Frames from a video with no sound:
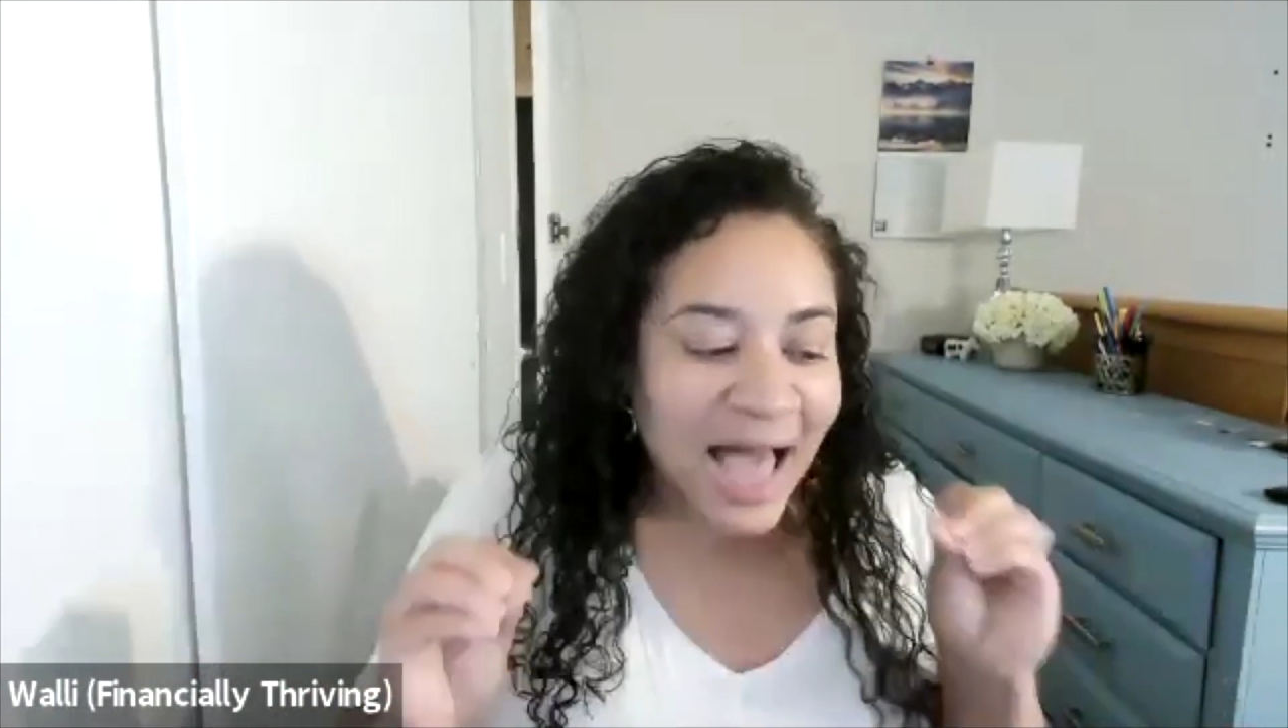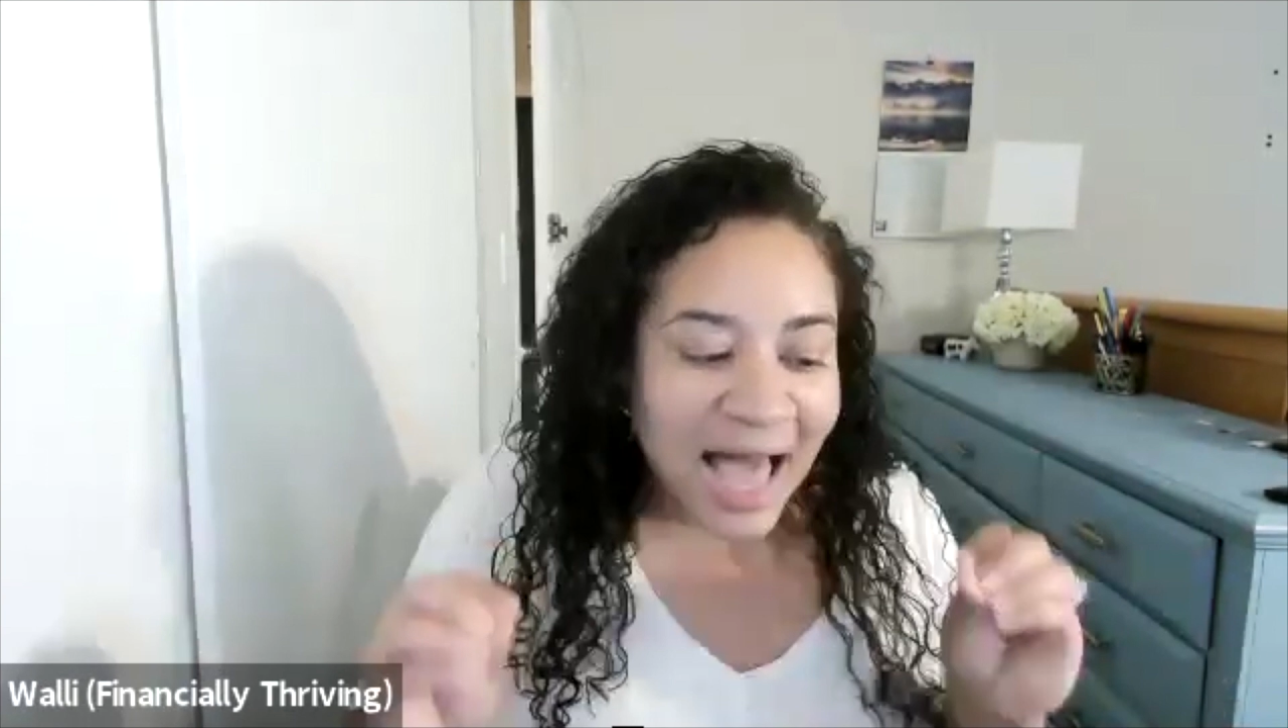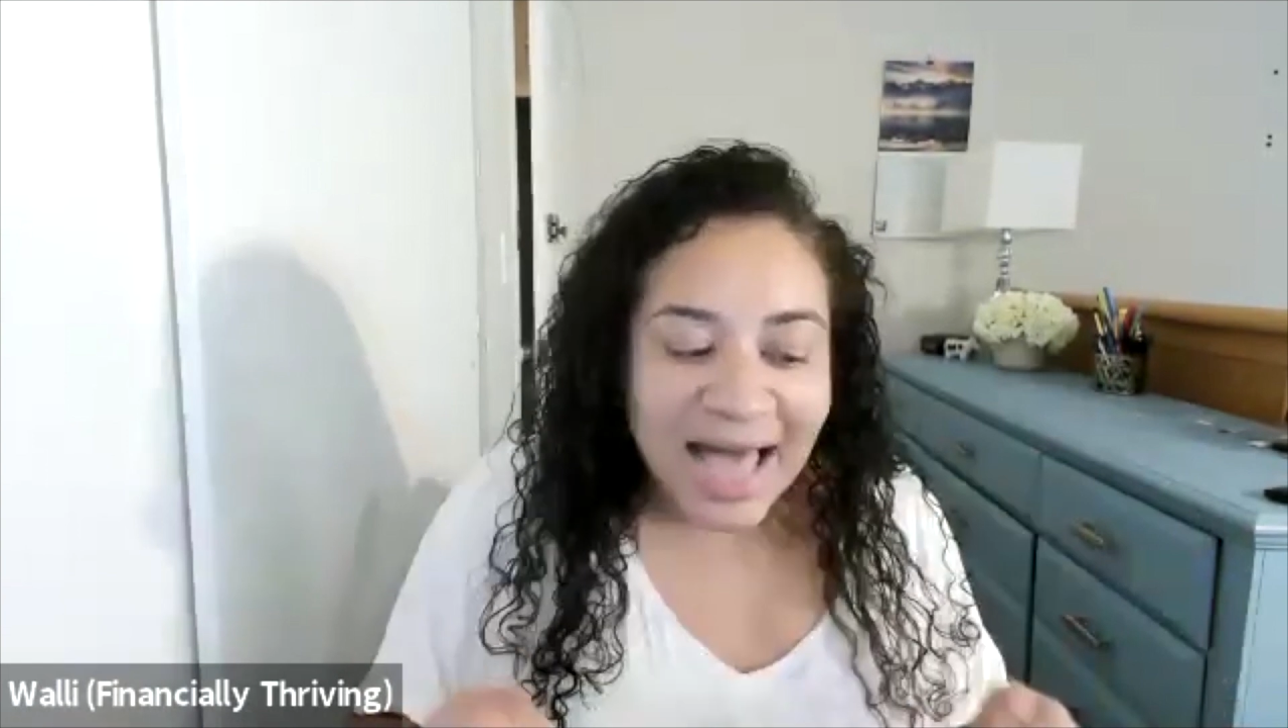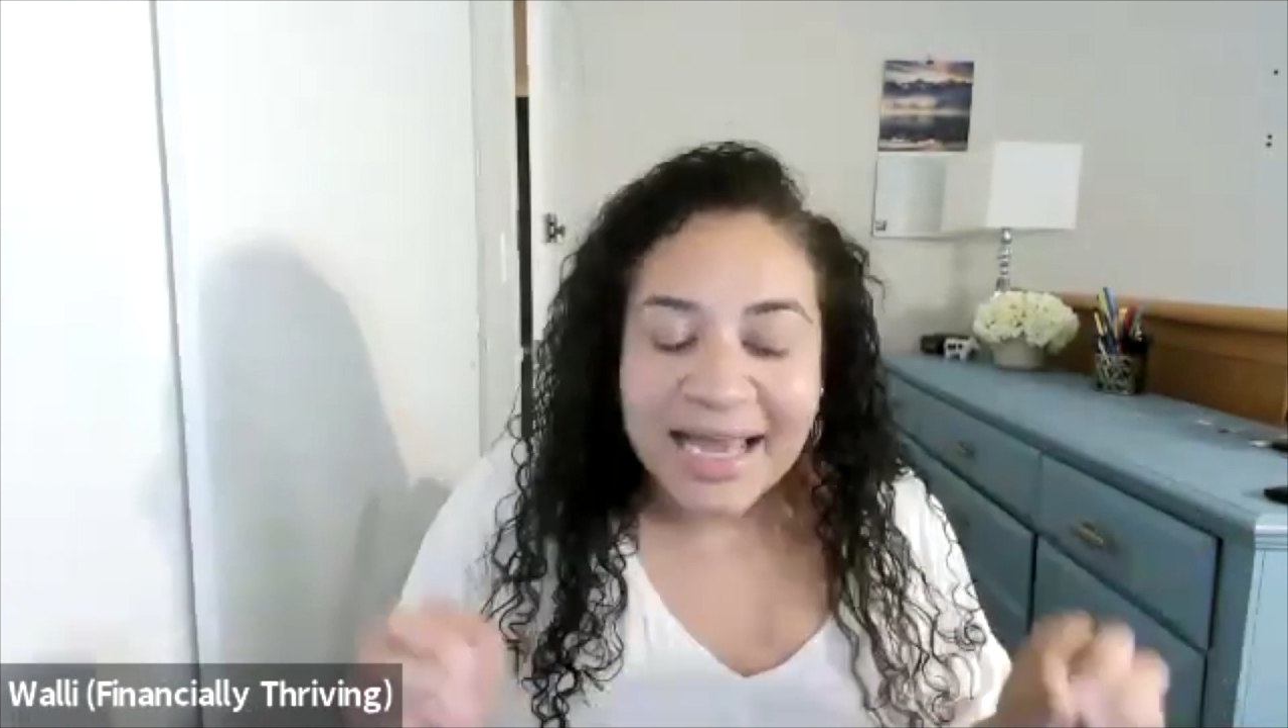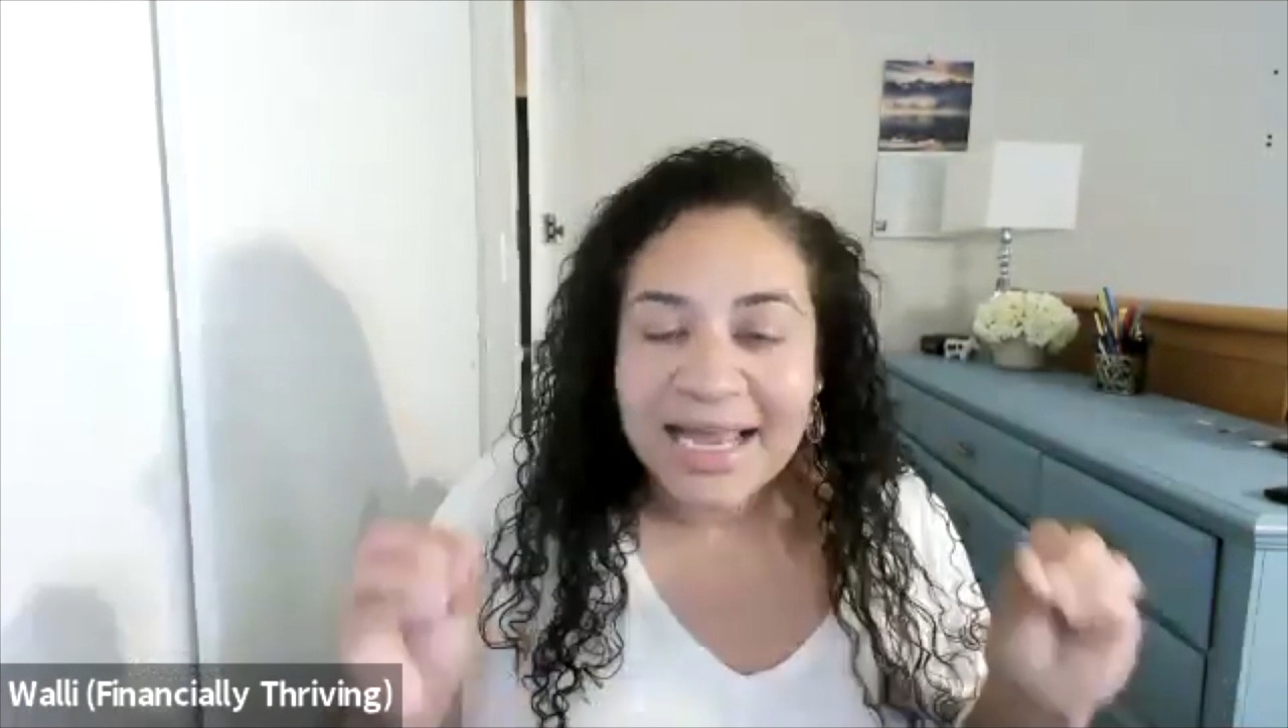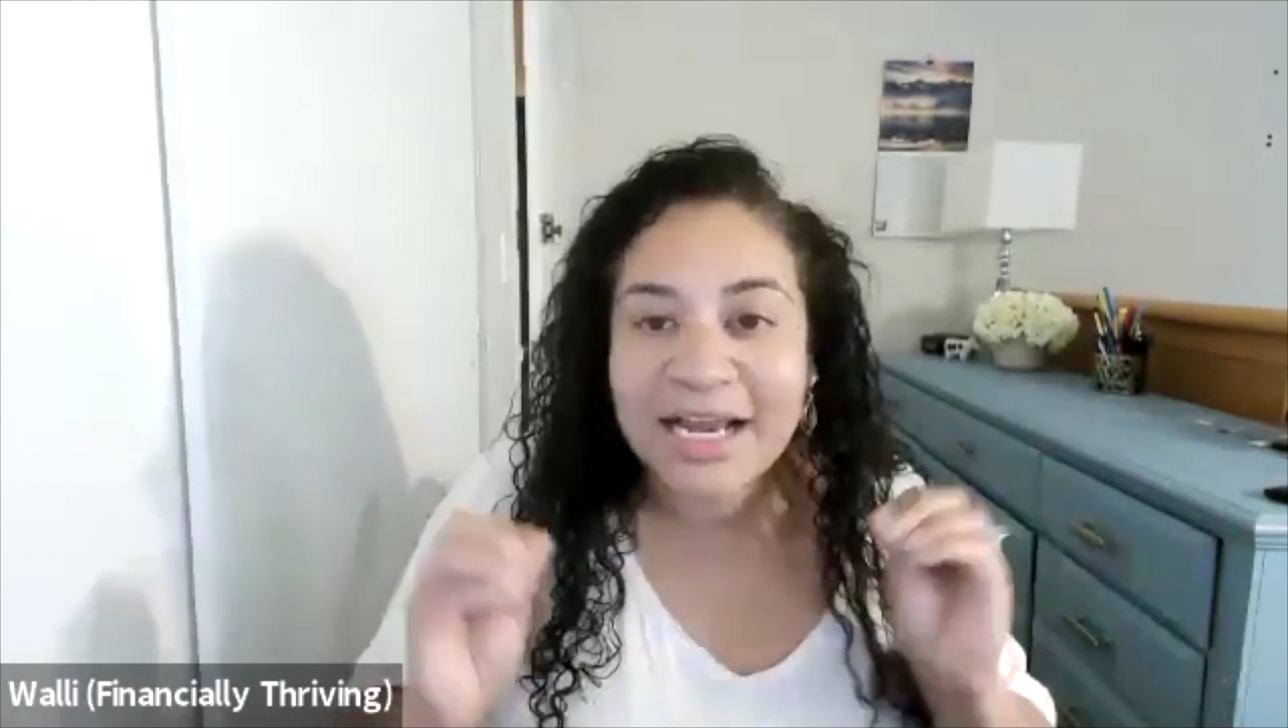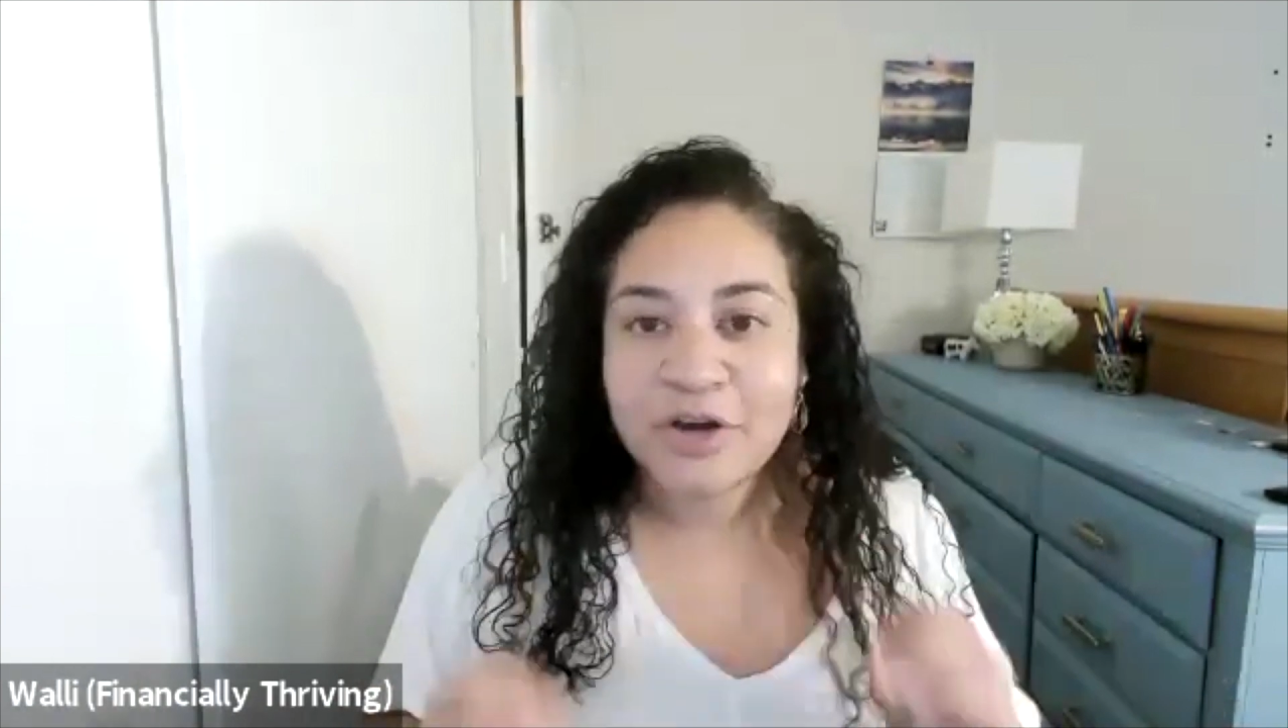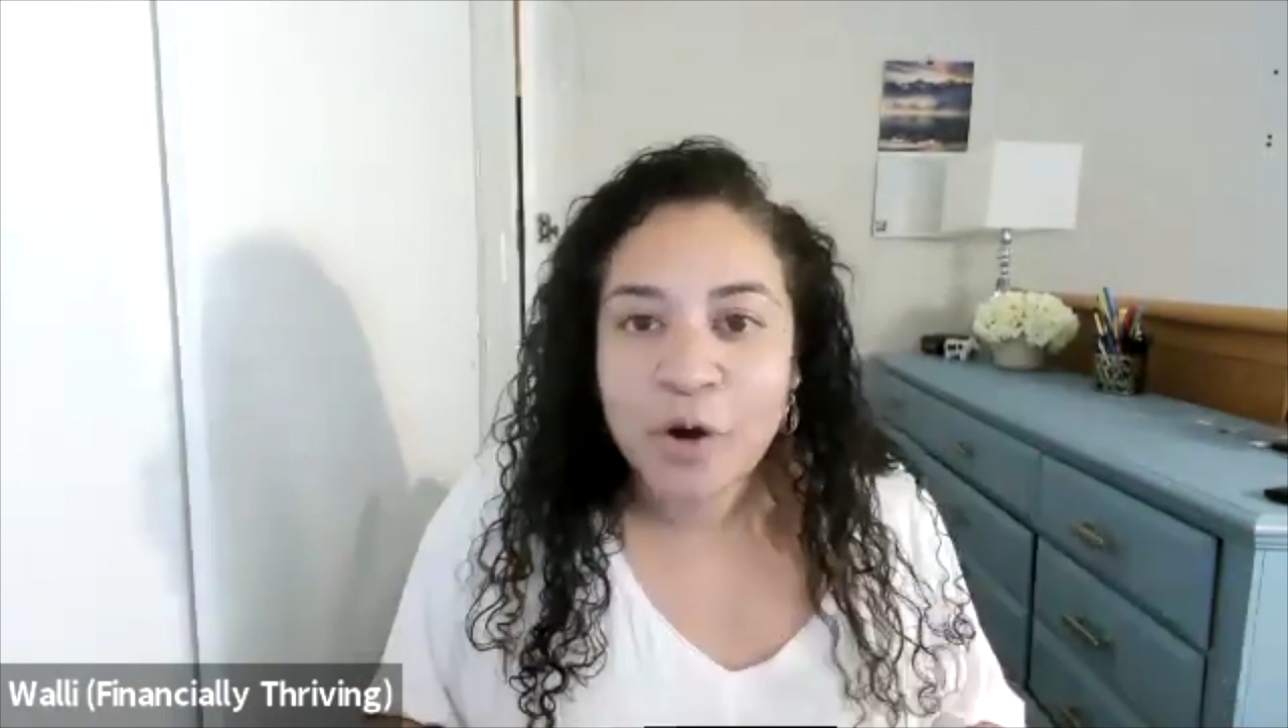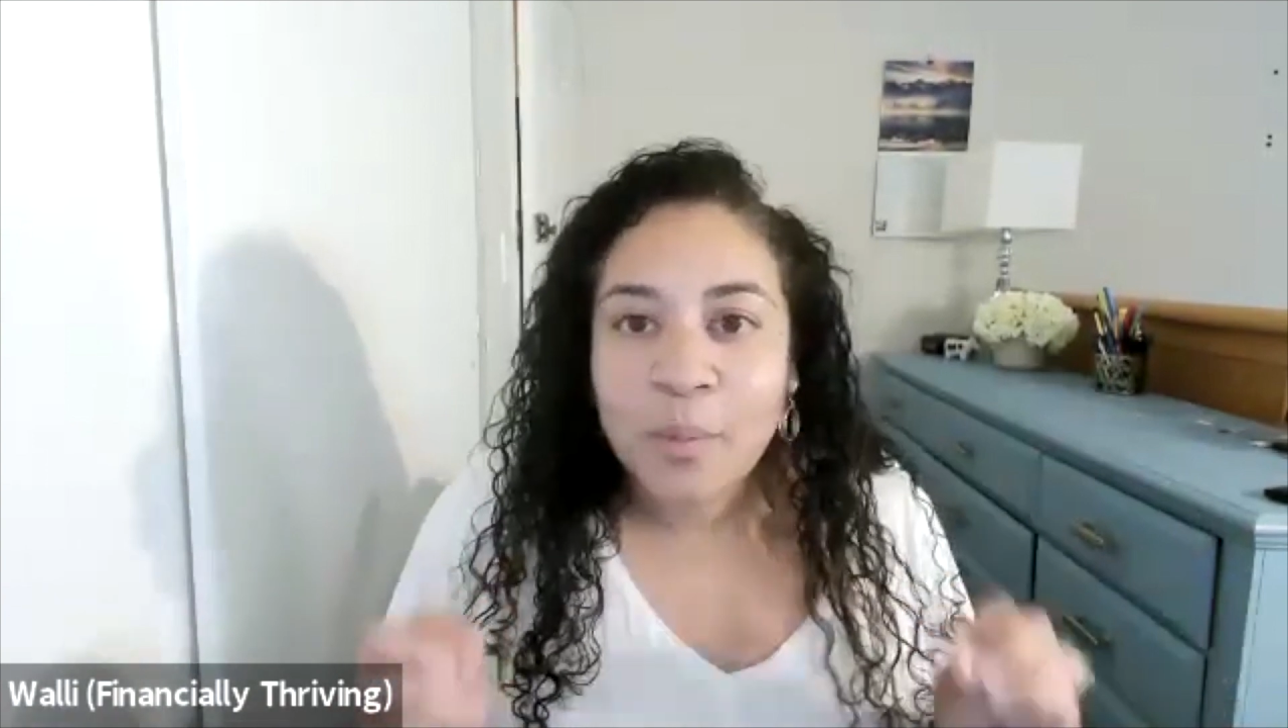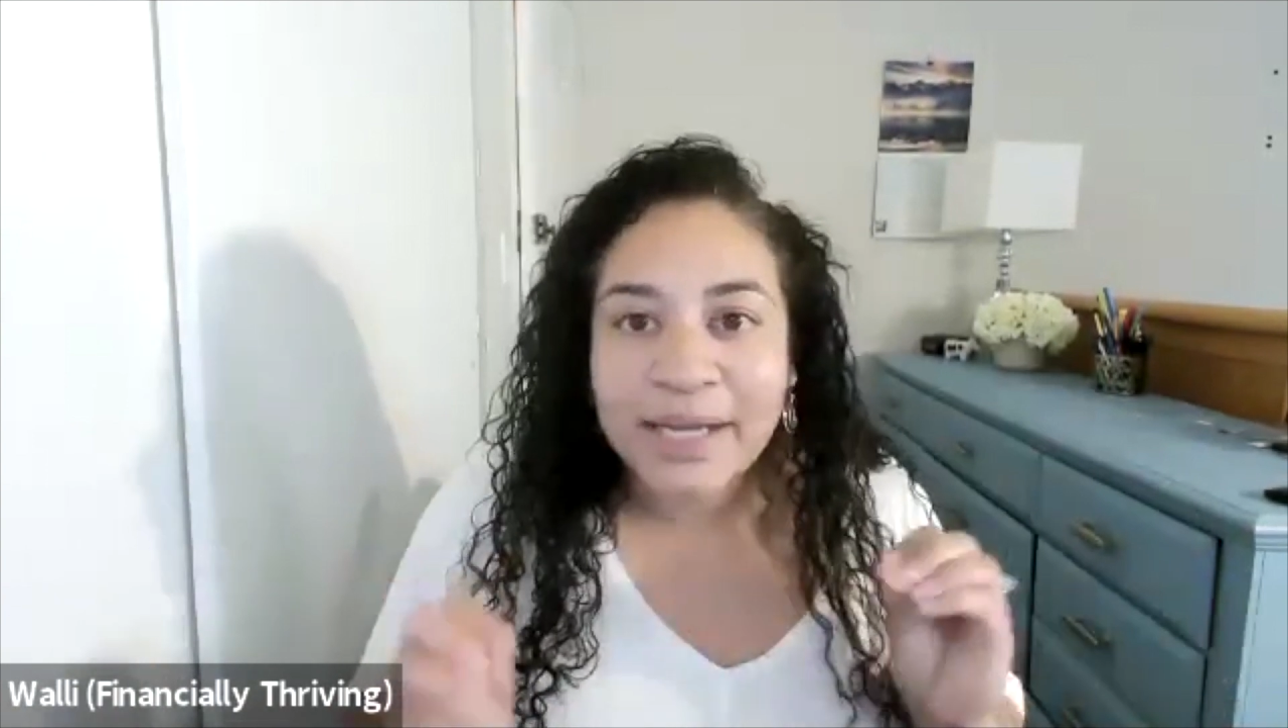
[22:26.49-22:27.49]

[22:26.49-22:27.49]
I had no